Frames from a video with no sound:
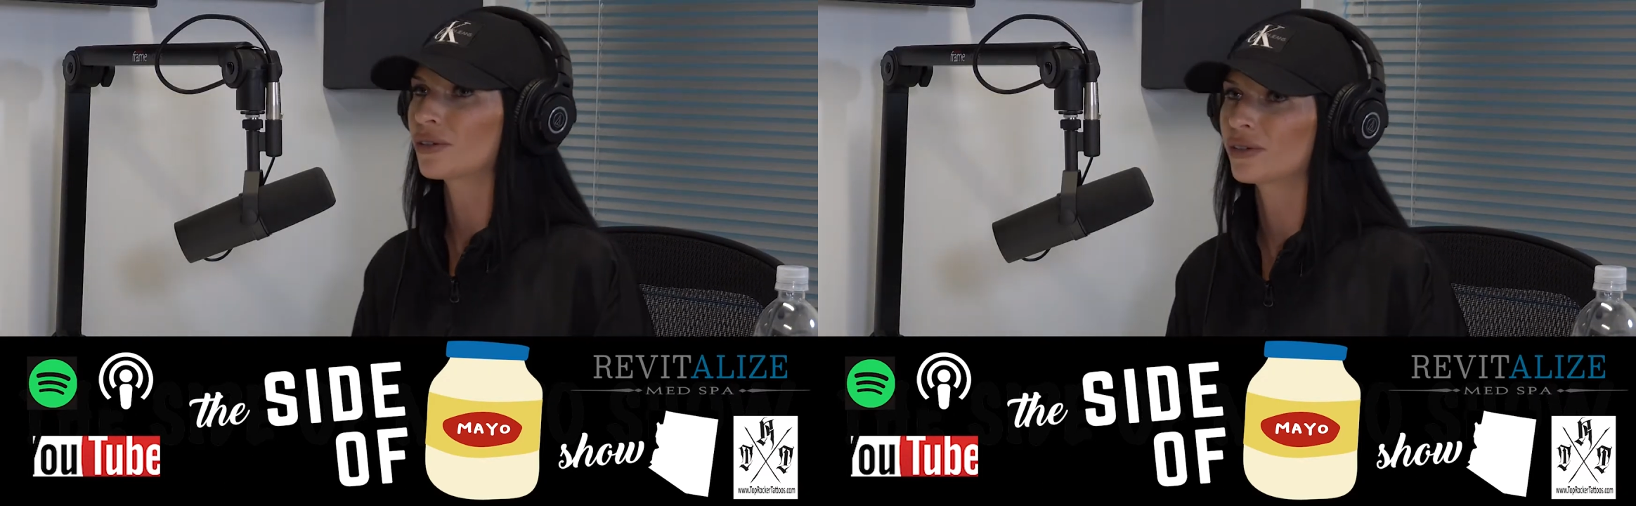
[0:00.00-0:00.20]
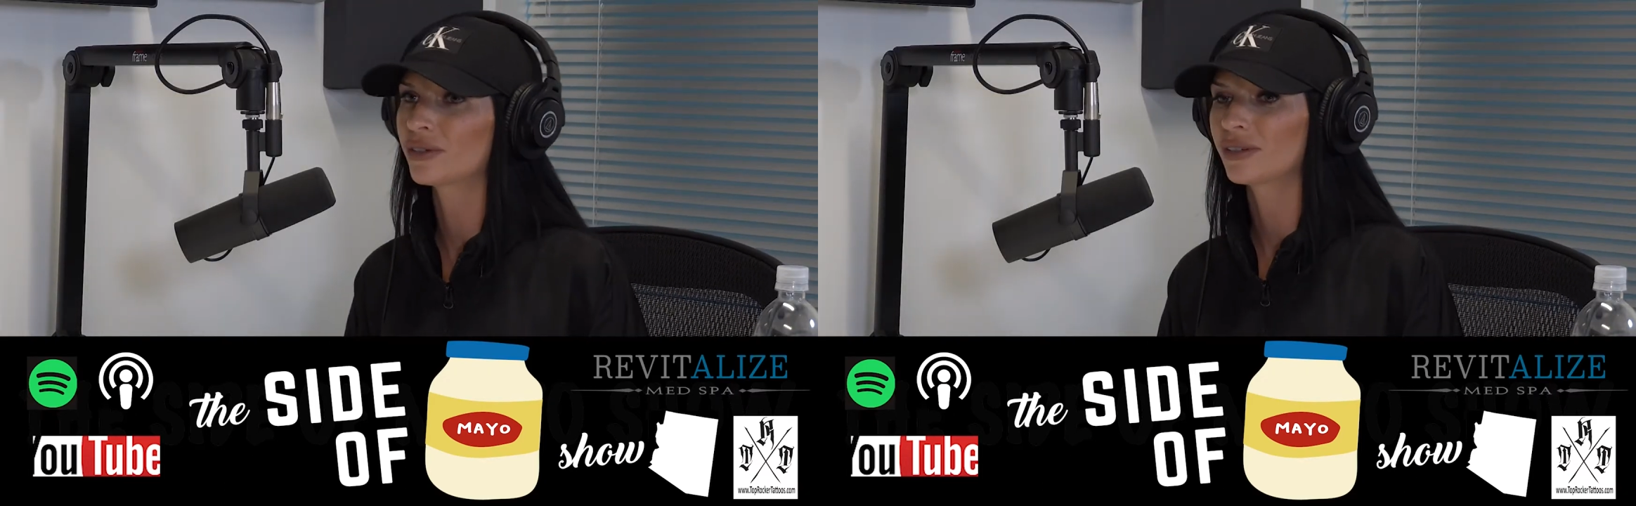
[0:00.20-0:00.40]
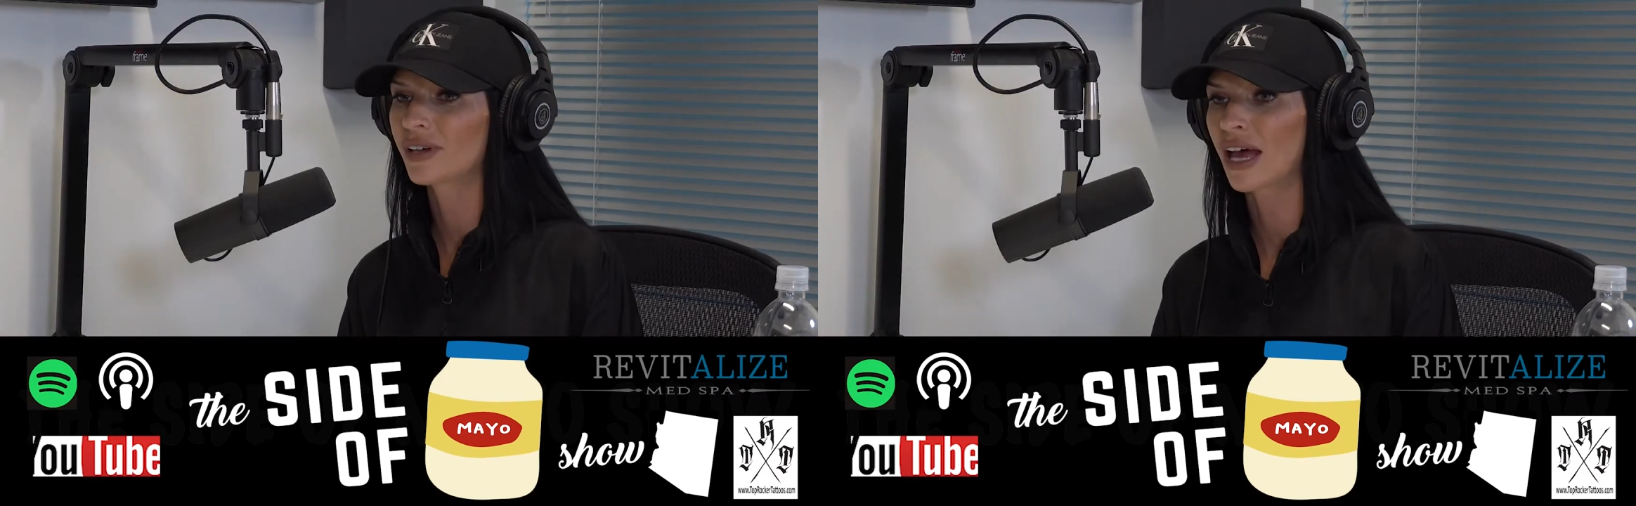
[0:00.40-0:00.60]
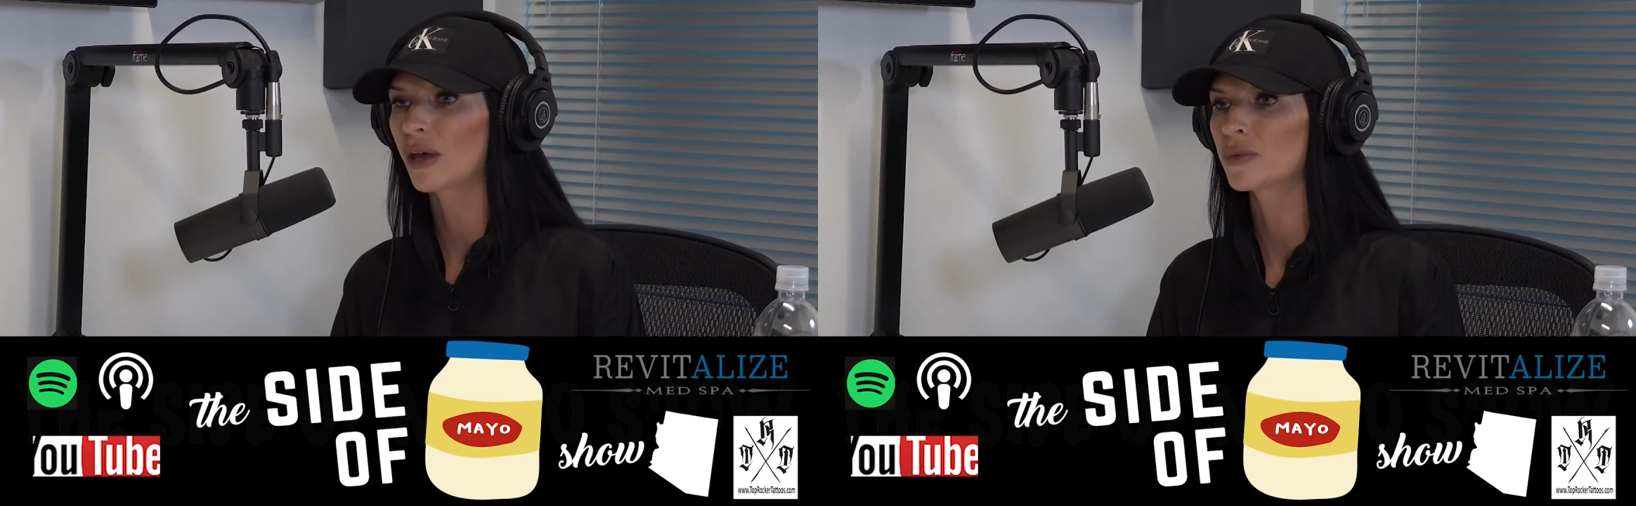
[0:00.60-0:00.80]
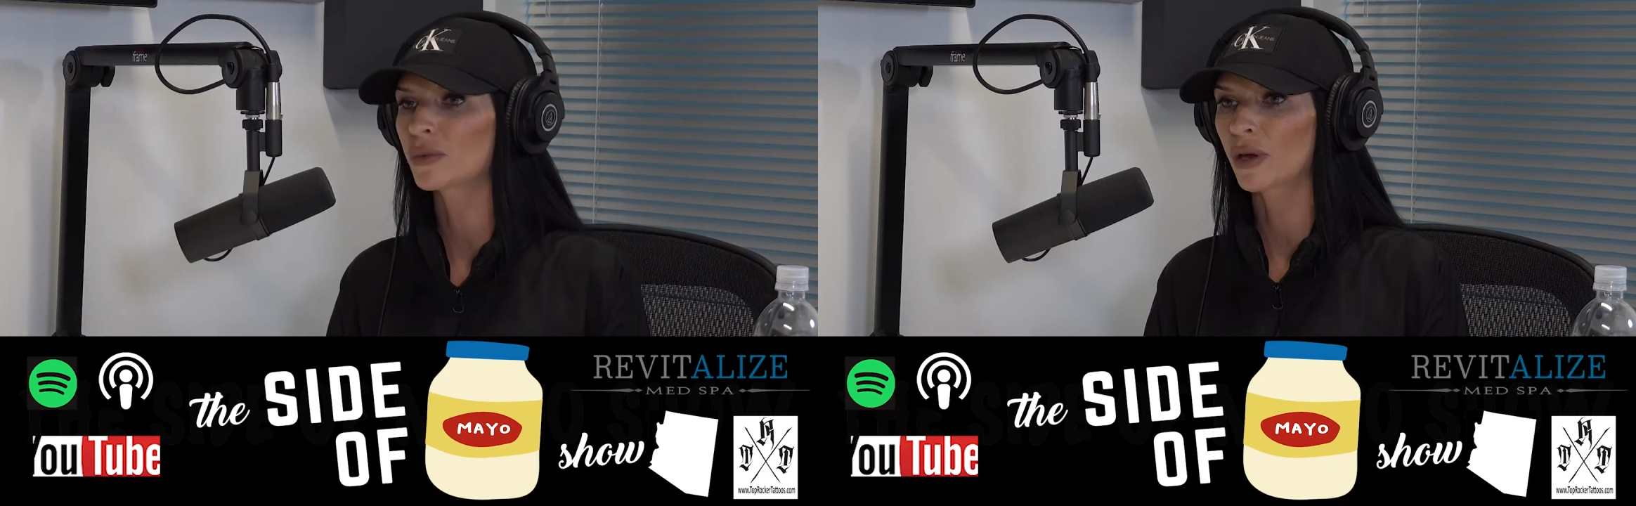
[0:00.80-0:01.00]
to
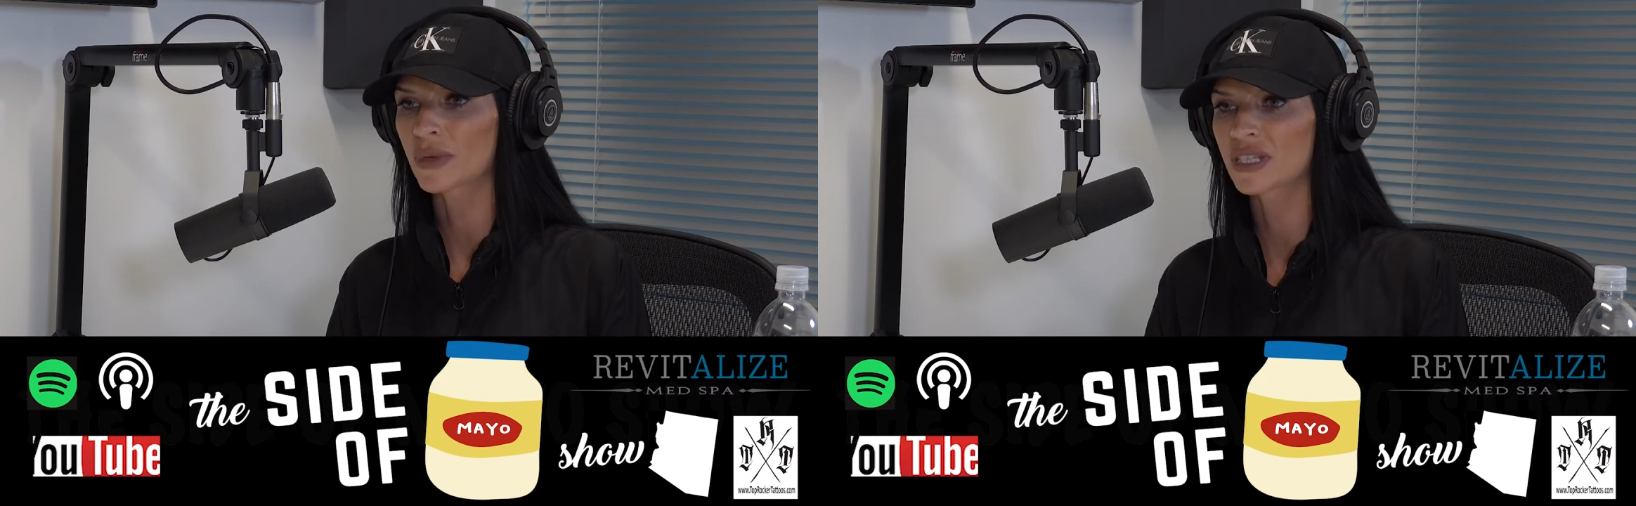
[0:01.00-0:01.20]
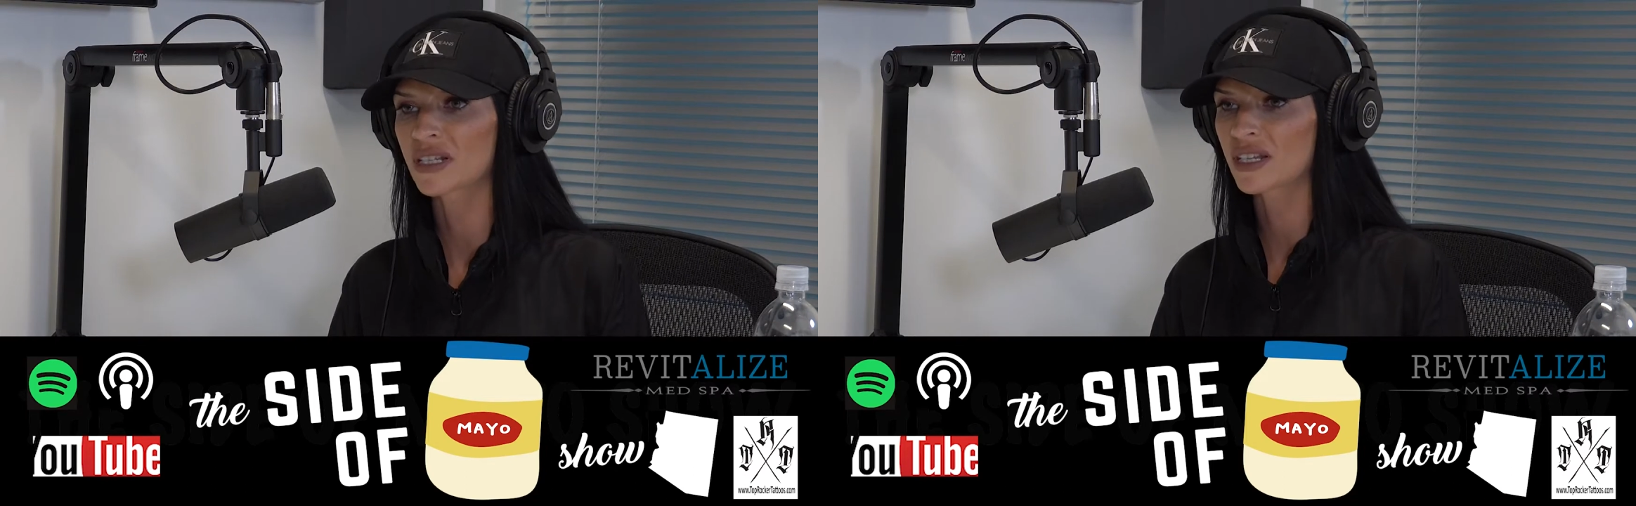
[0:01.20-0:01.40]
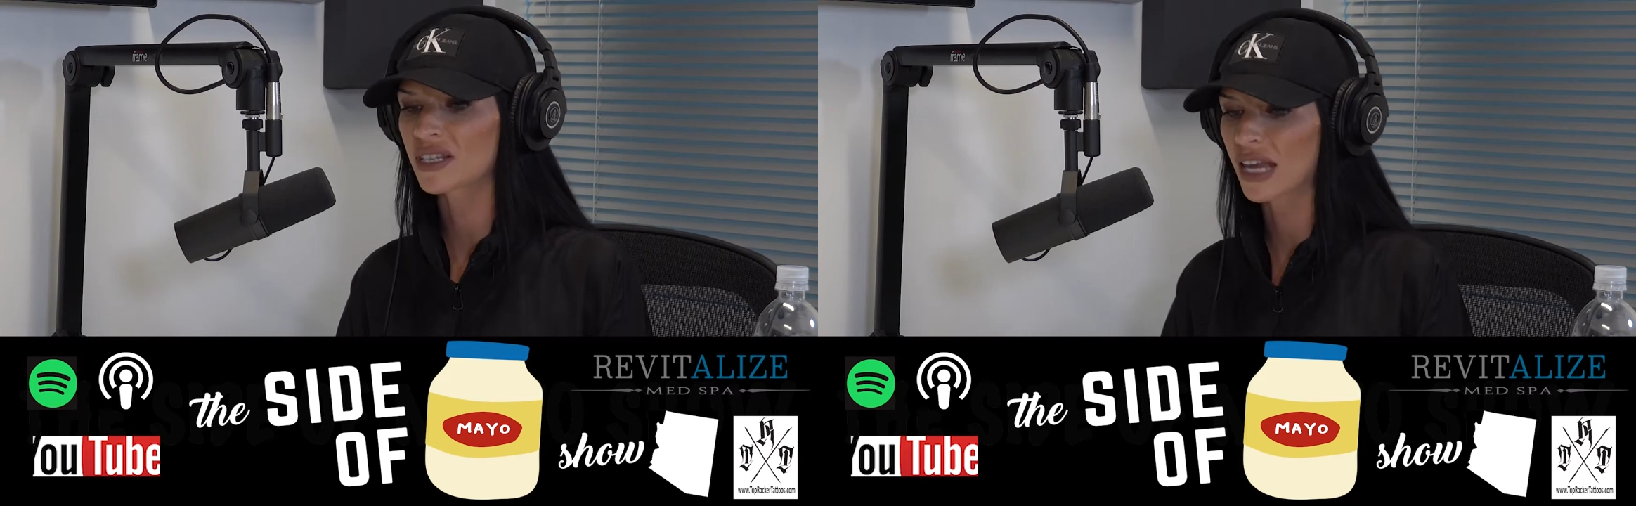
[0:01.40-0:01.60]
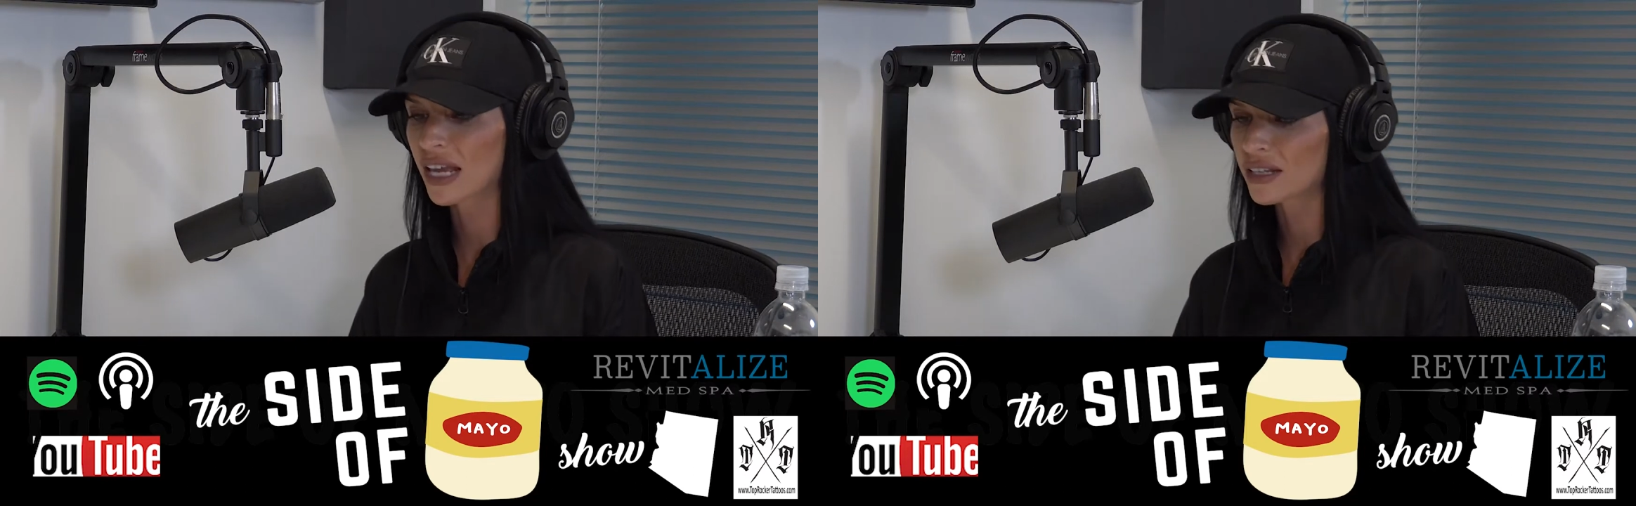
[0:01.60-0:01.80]
help small businesses.